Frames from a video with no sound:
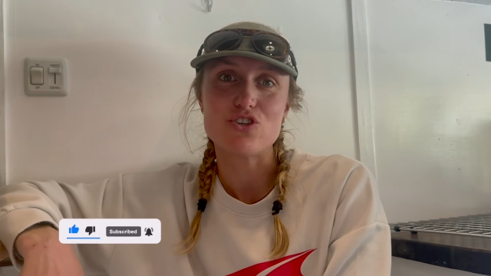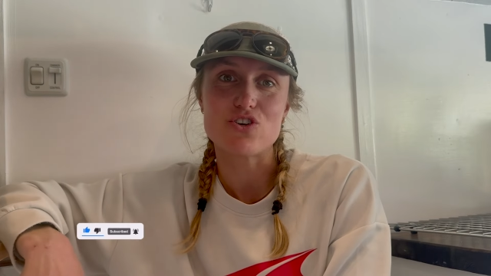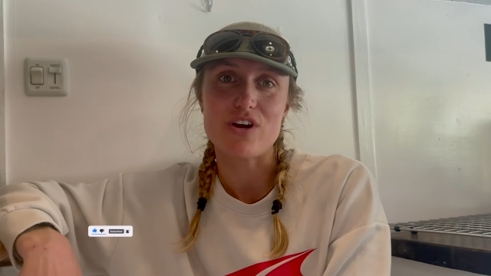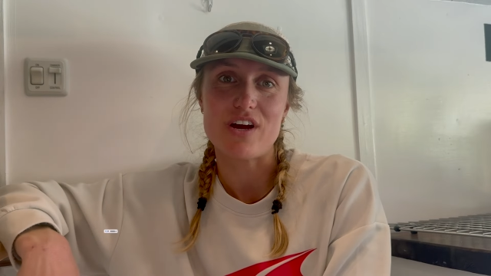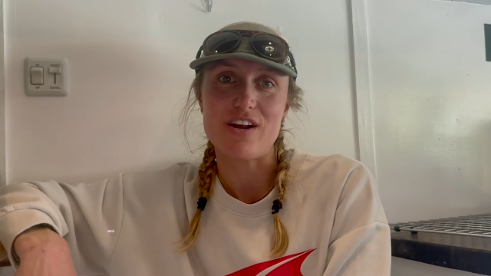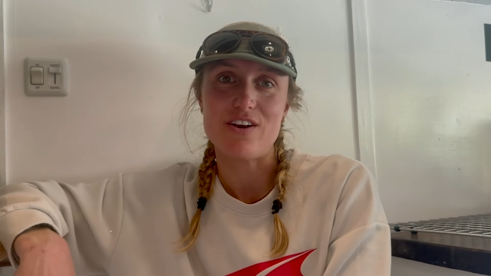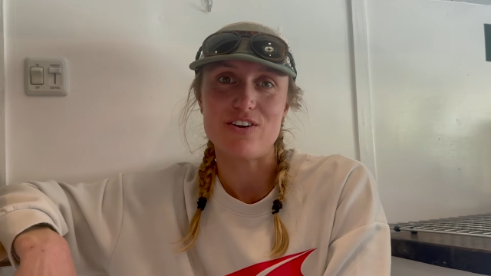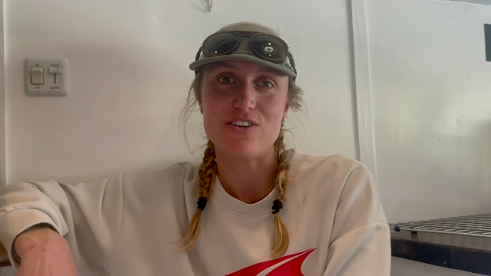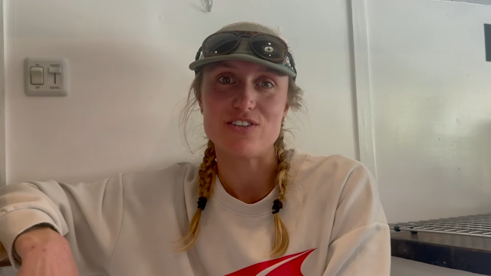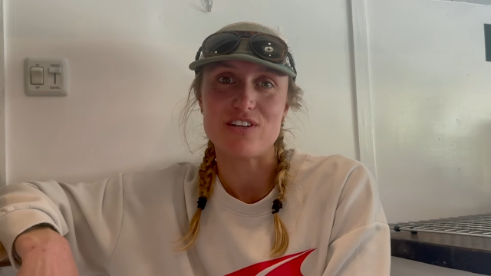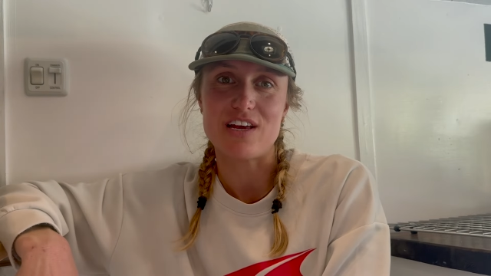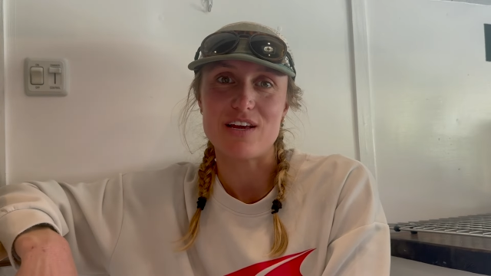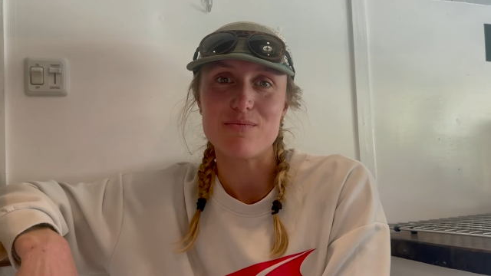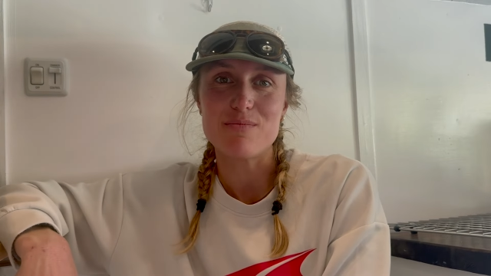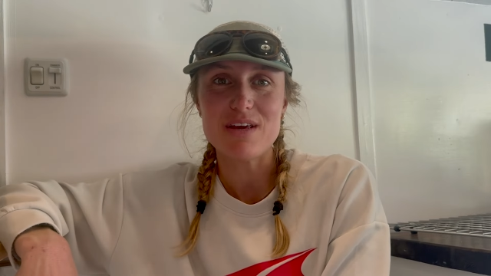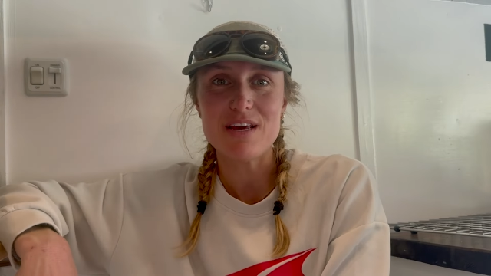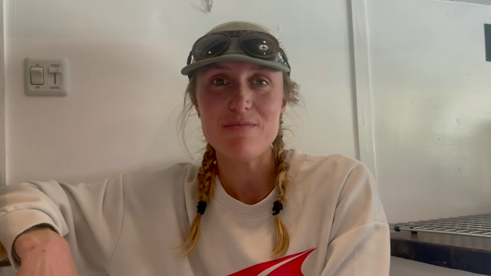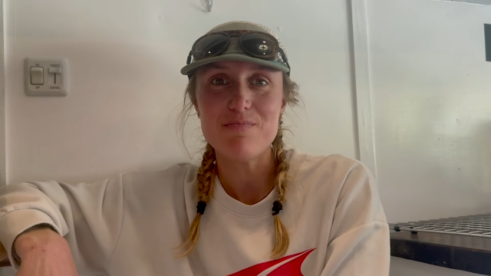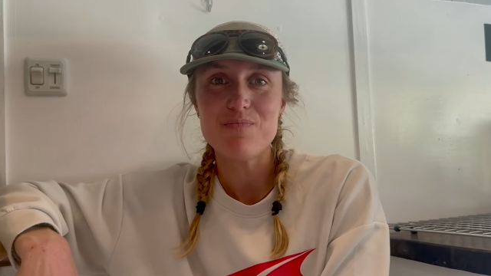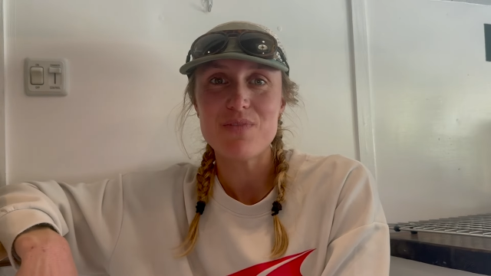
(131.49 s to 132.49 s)
creators like
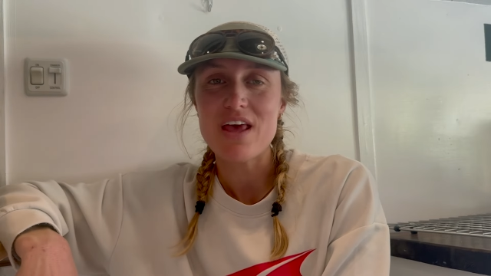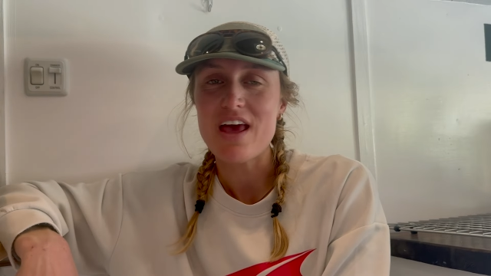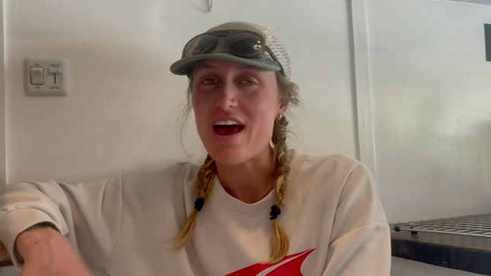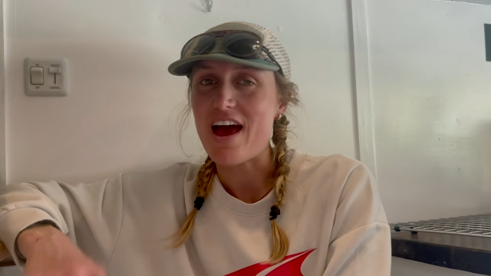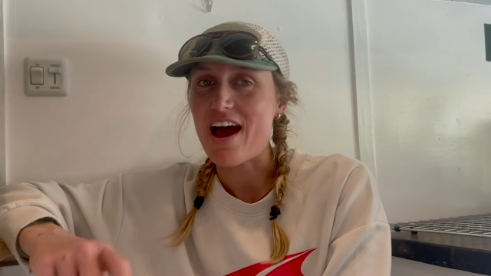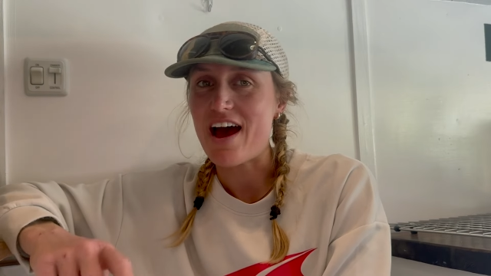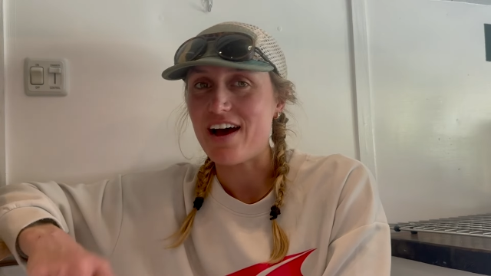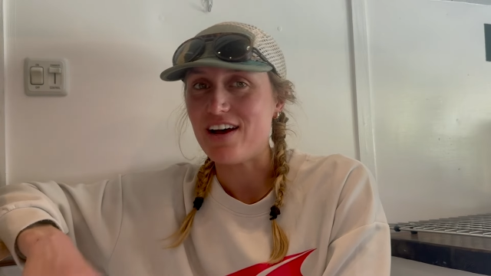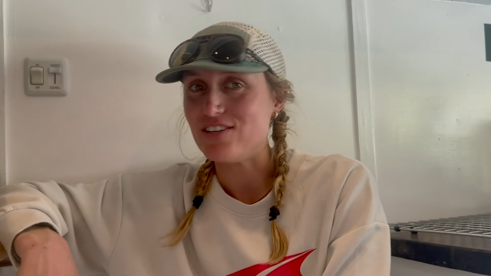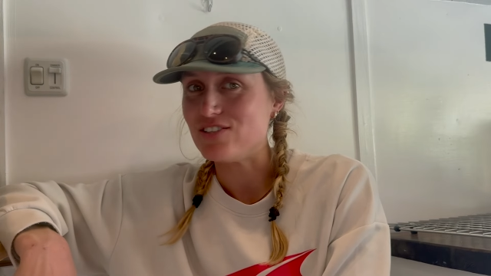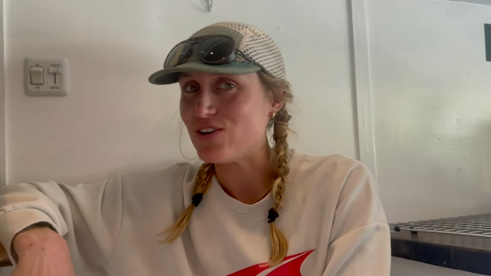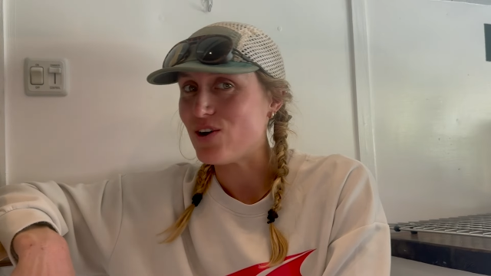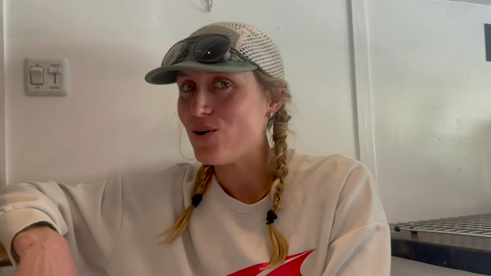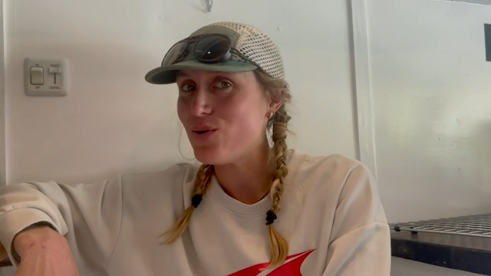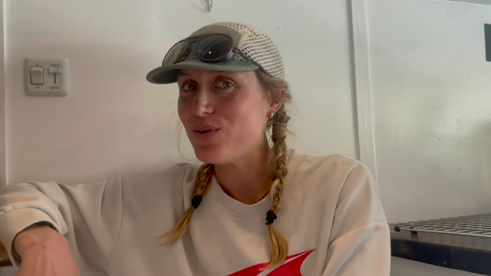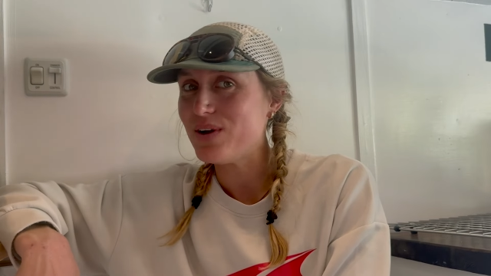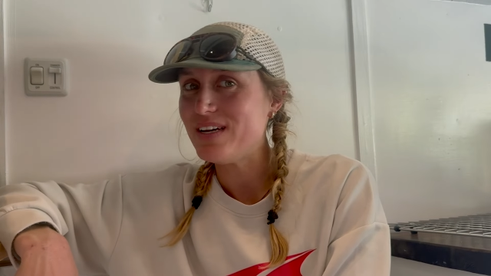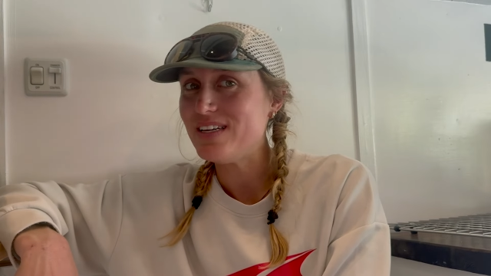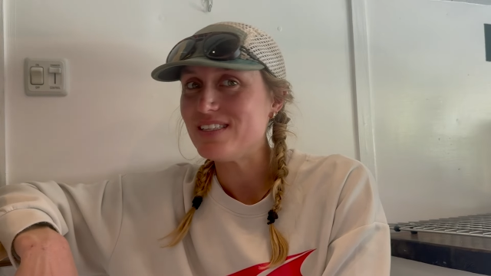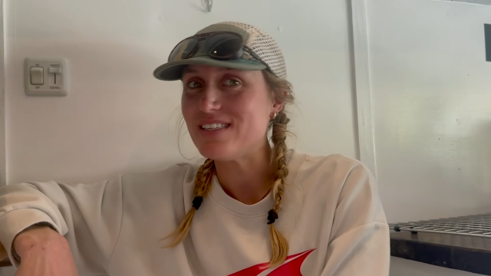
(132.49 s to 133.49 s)
me. As
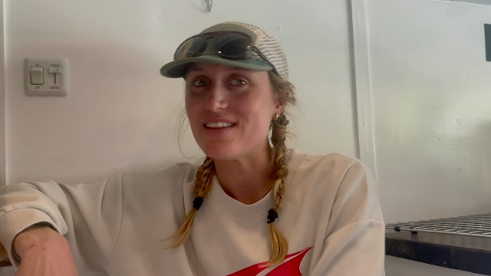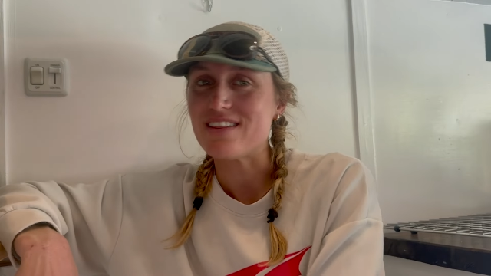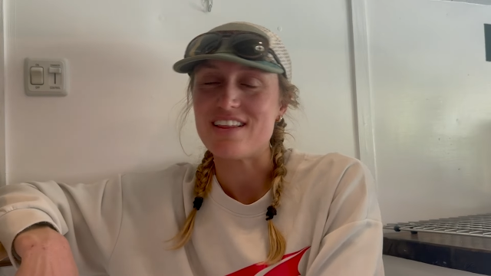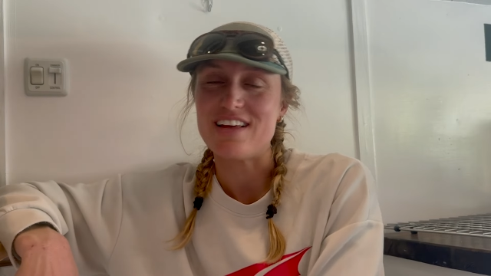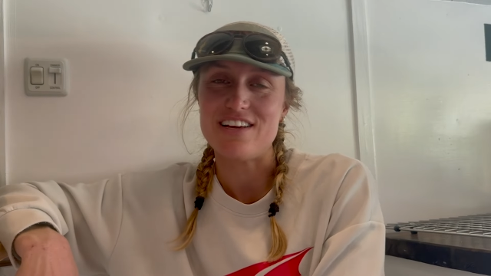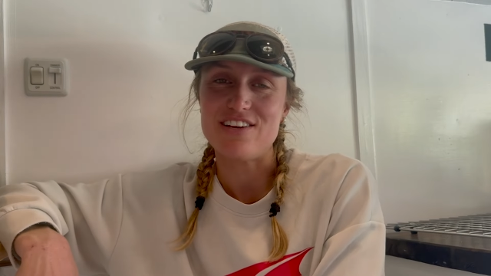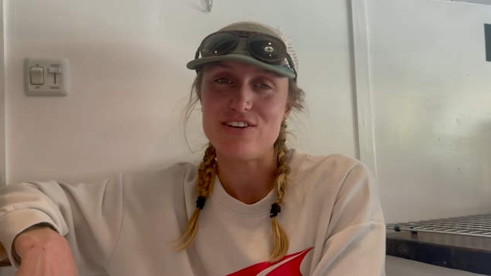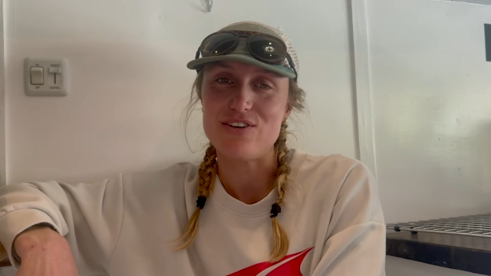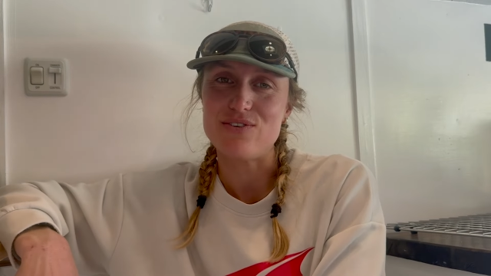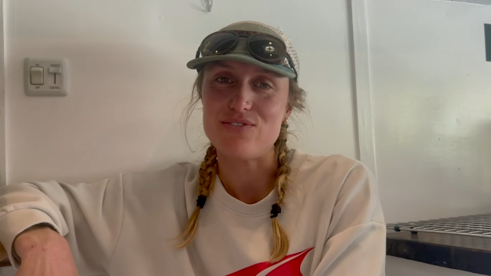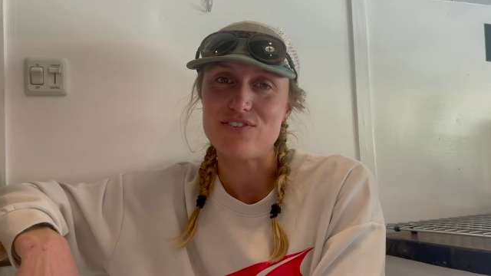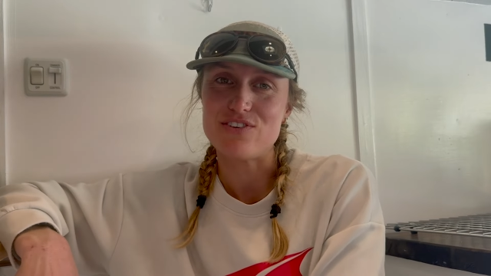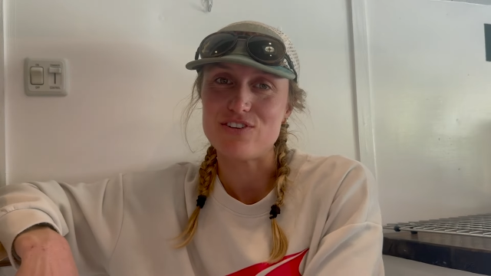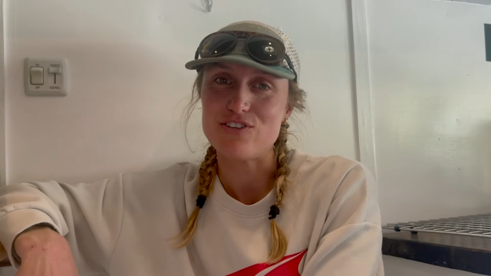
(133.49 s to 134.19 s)
always, thank you for the